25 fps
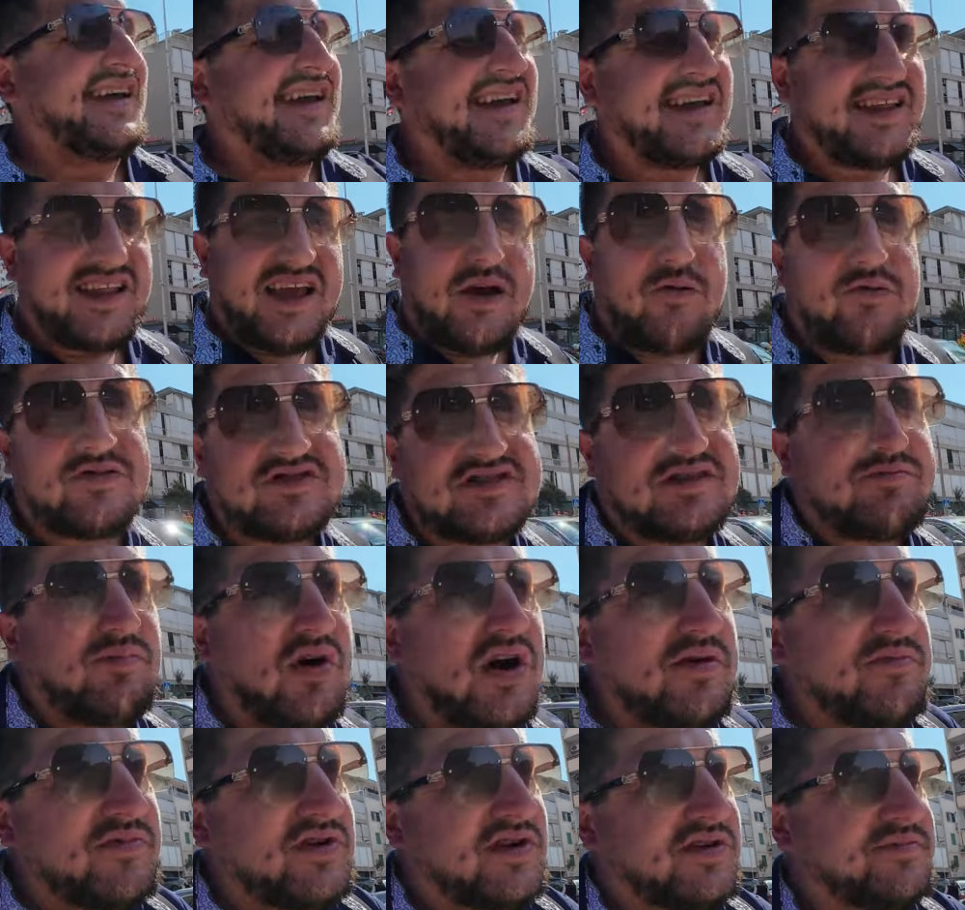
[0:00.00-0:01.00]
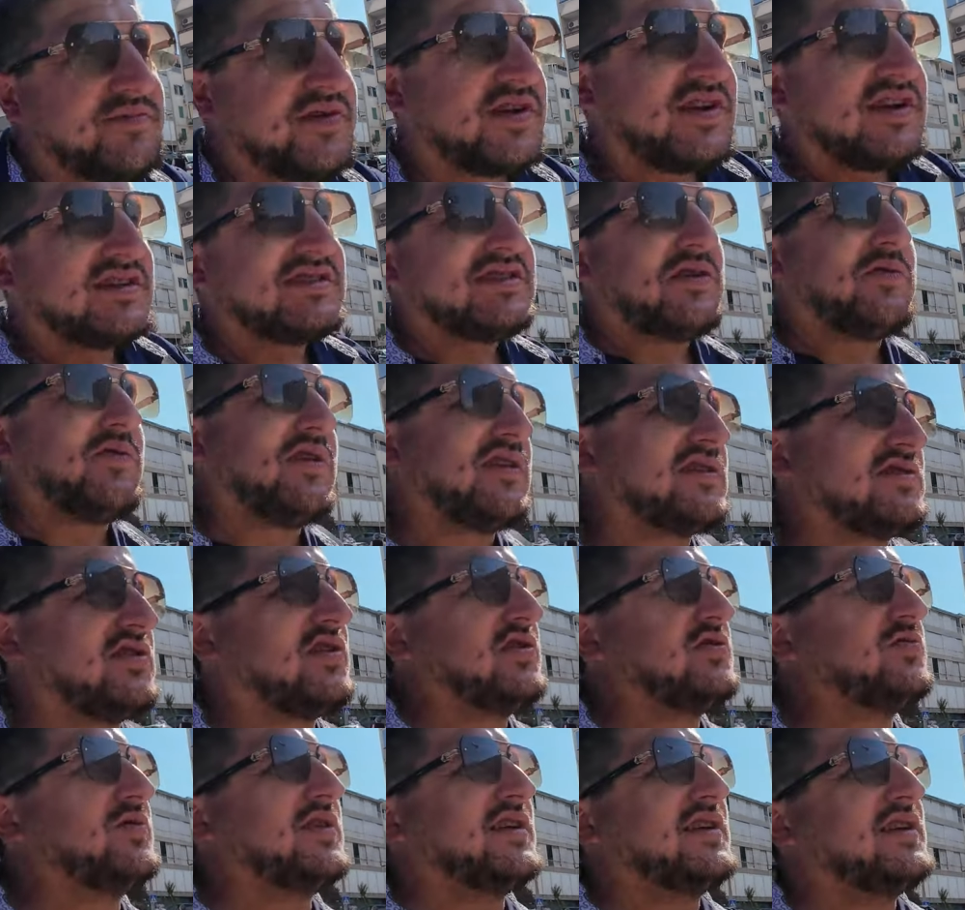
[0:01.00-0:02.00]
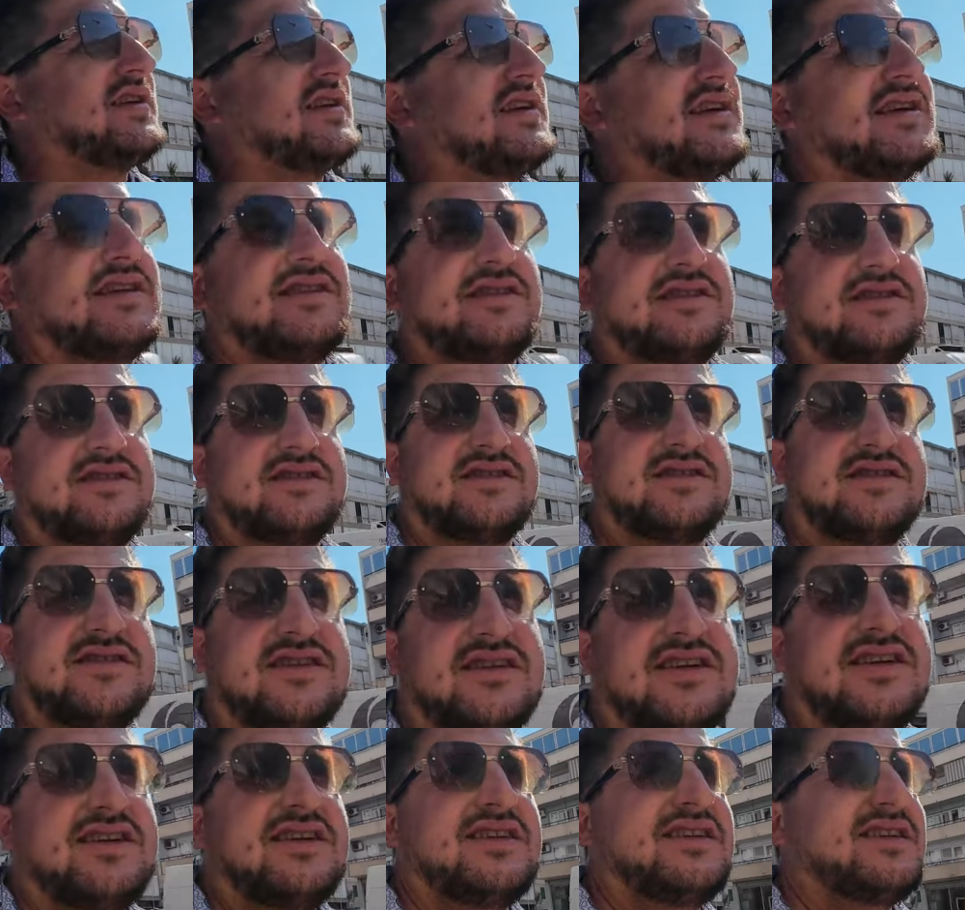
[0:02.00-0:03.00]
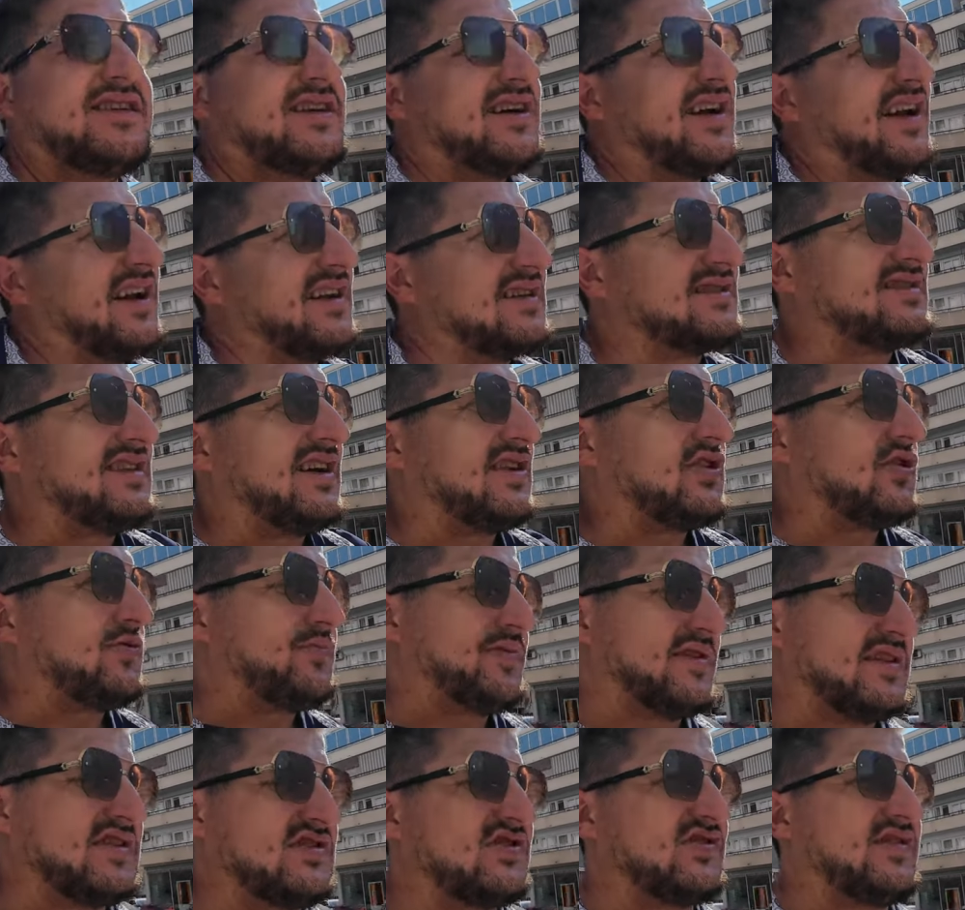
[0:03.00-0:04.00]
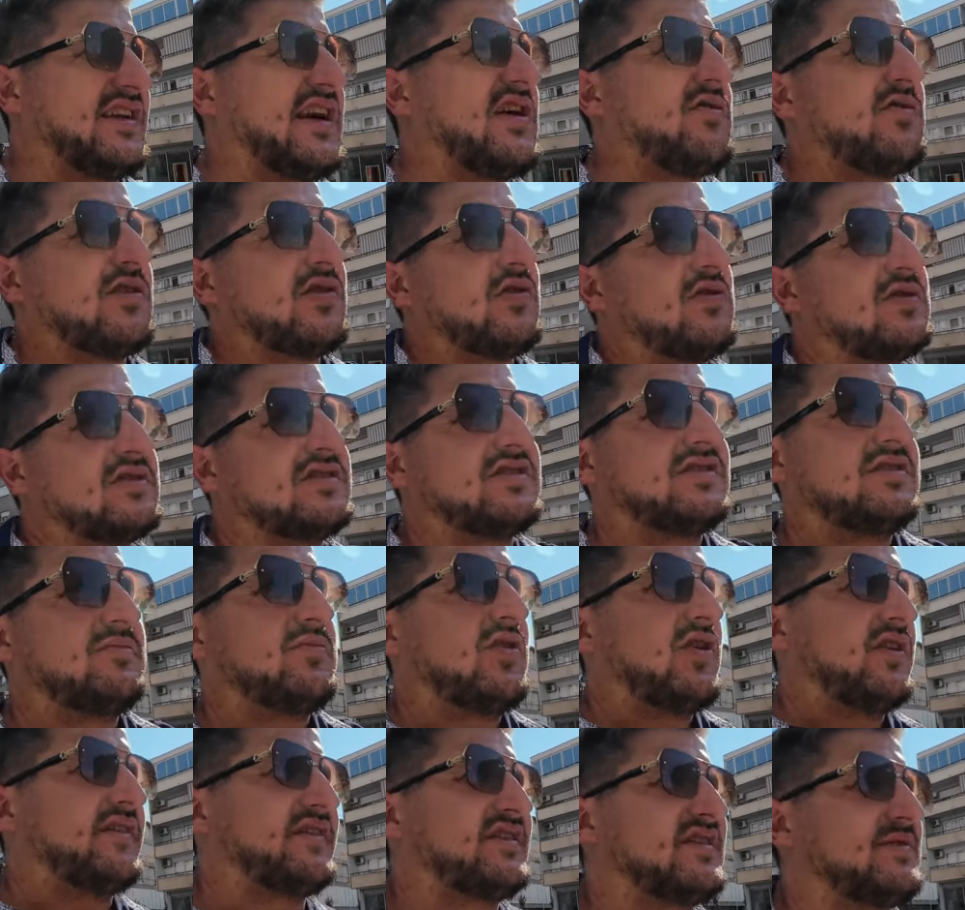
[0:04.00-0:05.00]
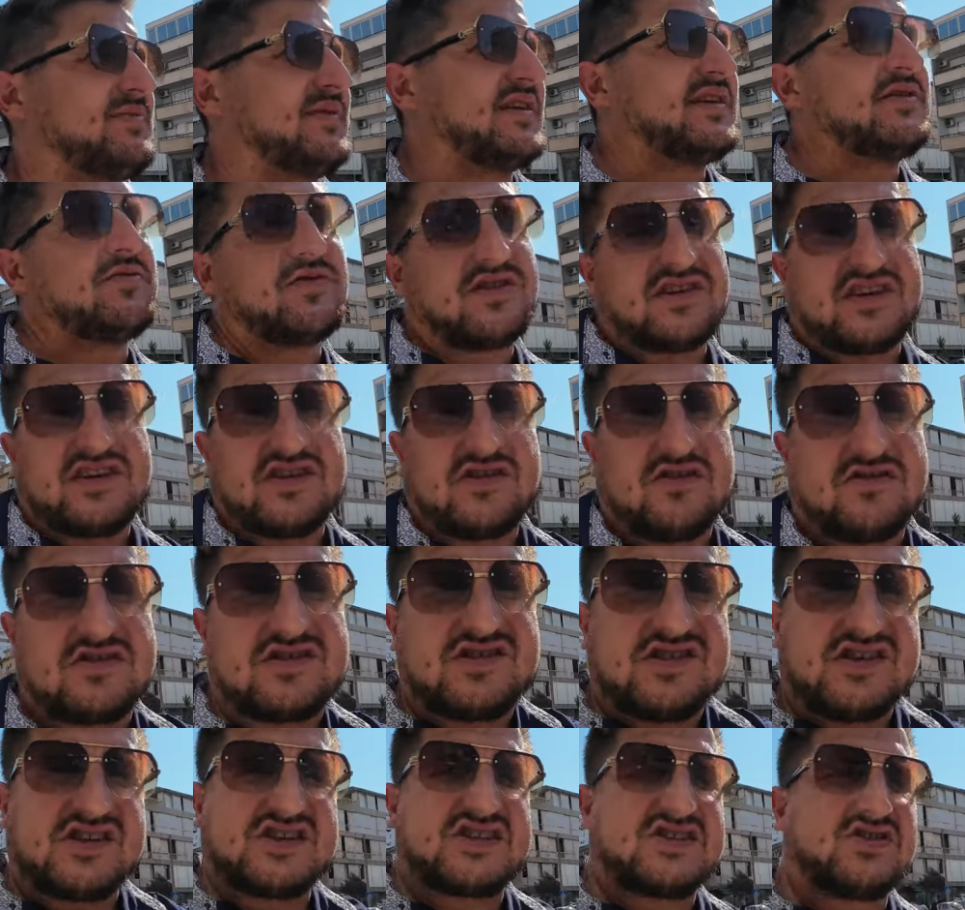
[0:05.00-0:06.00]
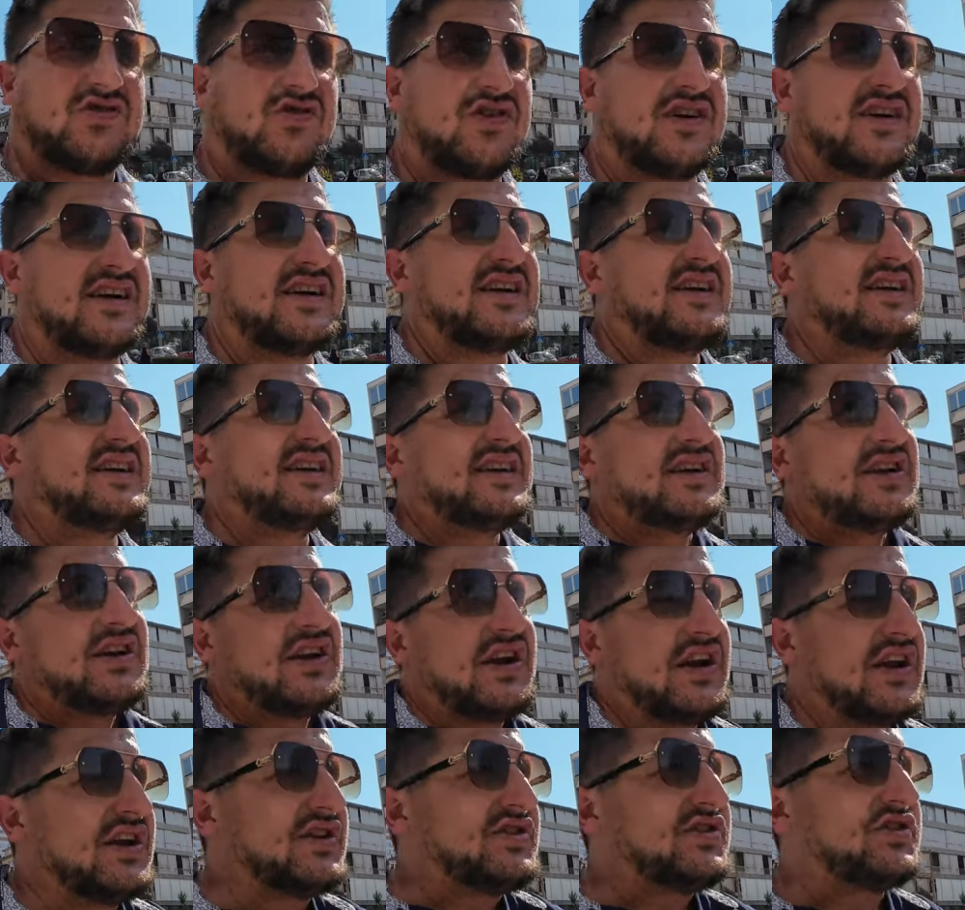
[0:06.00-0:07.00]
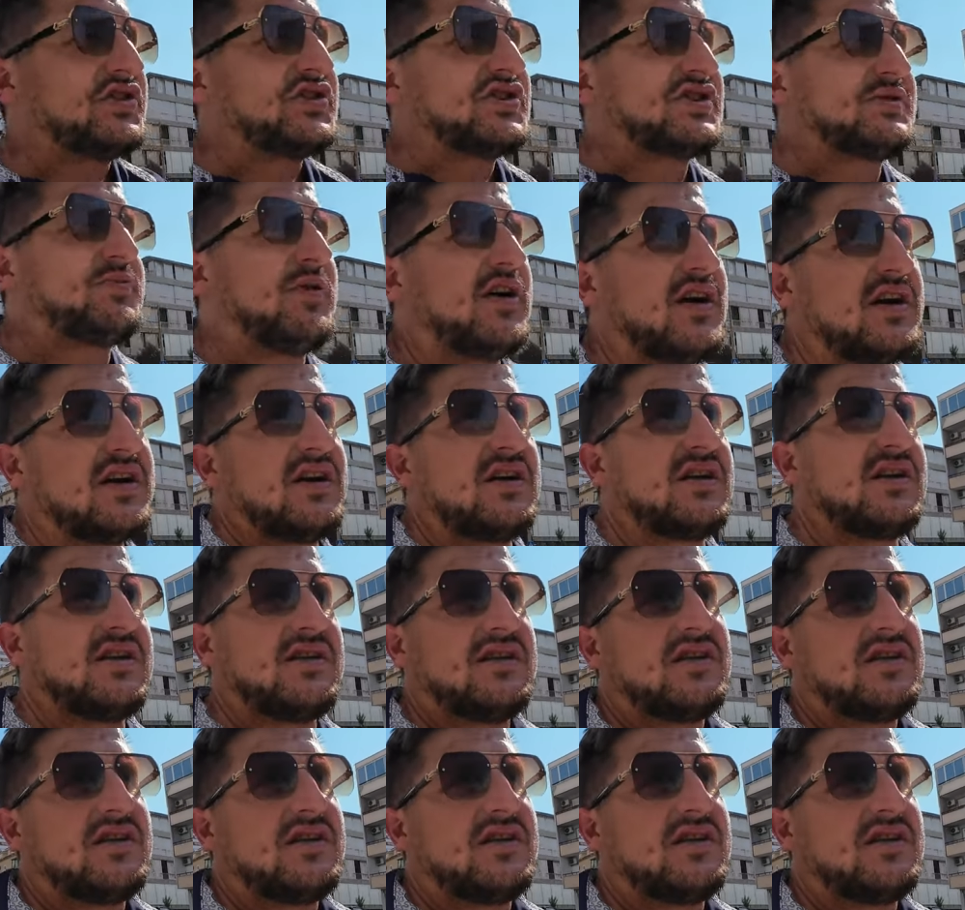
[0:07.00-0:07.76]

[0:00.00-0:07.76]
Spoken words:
And that was a bummer because I walked all the way here and it's not open. So now we're going to the mall to split. We're gonna go to the store Interschwar,